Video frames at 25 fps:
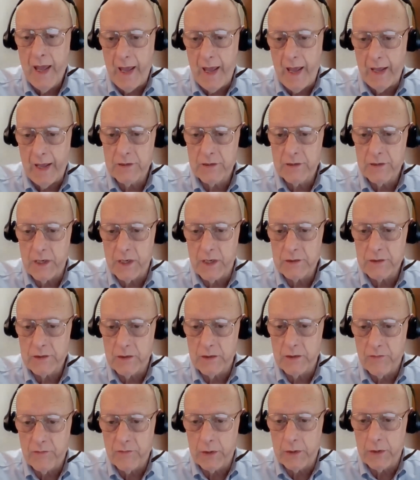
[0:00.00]

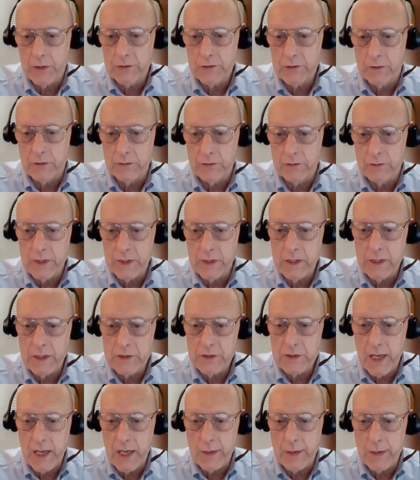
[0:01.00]
access and functional
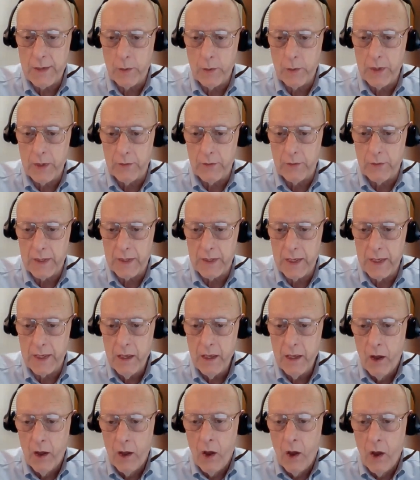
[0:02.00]
needs
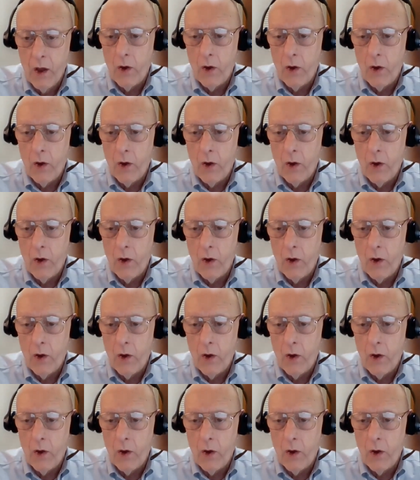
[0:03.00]
capability,